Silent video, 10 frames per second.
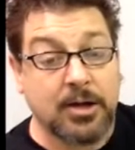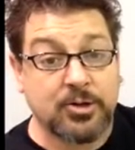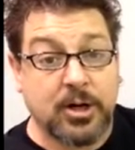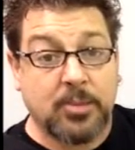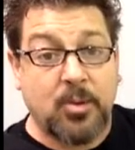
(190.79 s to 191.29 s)

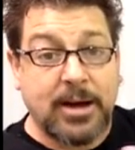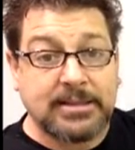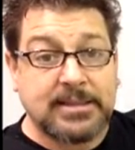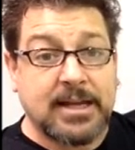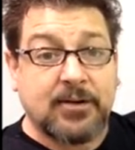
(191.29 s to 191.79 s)
trigger
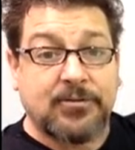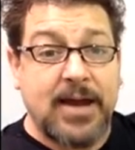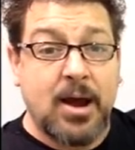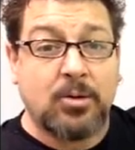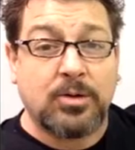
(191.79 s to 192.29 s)
points that are
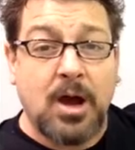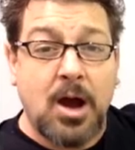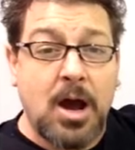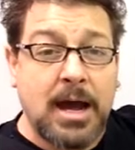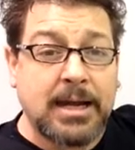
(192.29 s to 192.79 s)
found
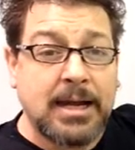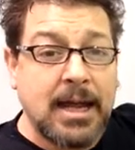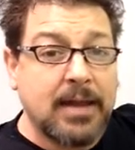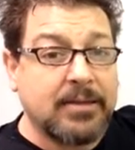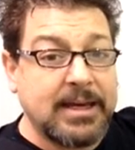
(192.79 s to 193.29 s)
on
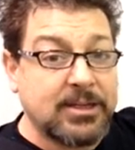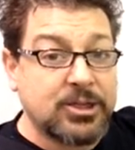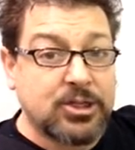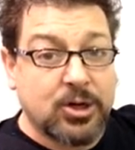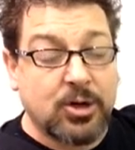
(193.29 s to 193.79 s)
the
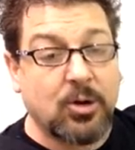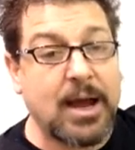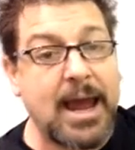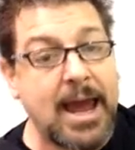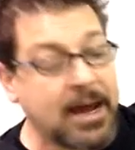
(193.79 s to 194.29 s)
sternal
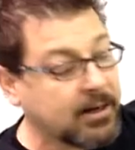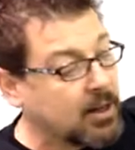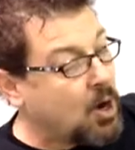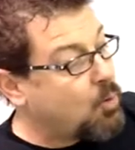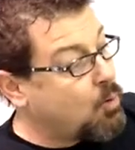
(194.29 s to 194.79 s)
head.
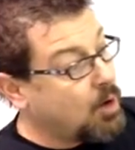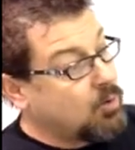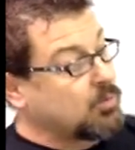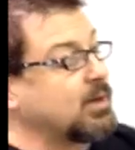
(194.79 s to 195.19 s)
Well, when